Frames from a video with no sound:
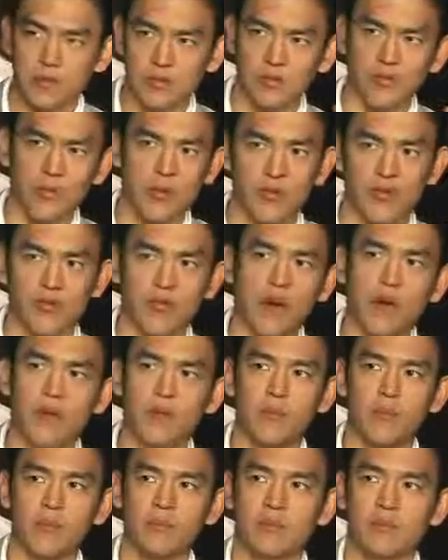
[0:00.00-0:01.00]
was a very
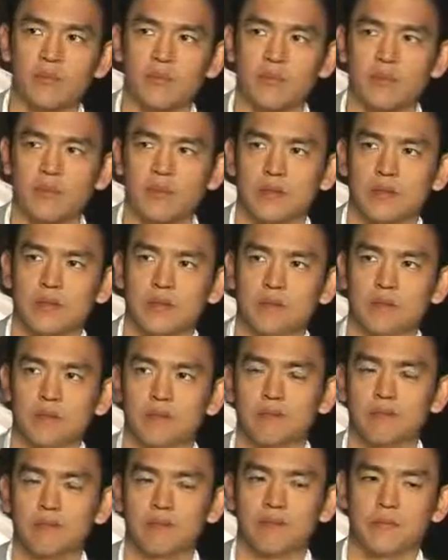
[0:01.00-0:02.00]
vibrant,
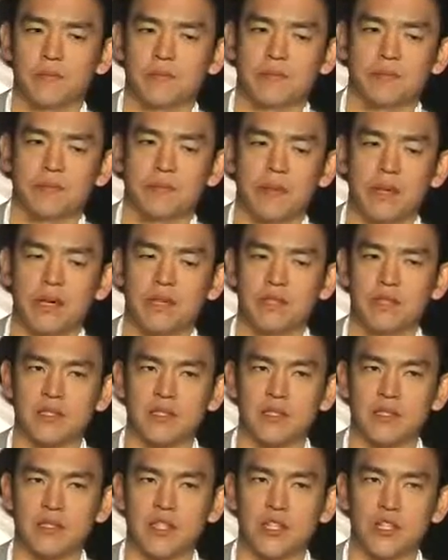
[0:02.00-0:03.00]

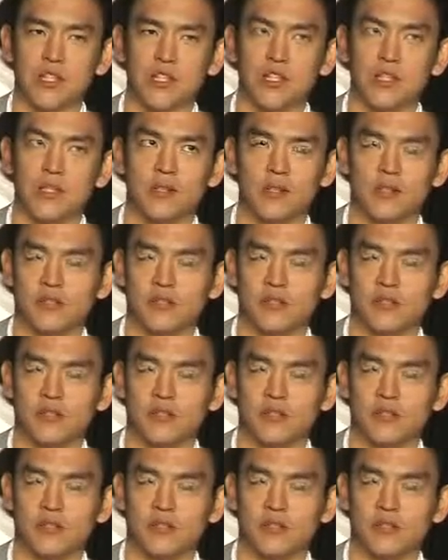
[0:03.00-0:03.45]
buzz-ish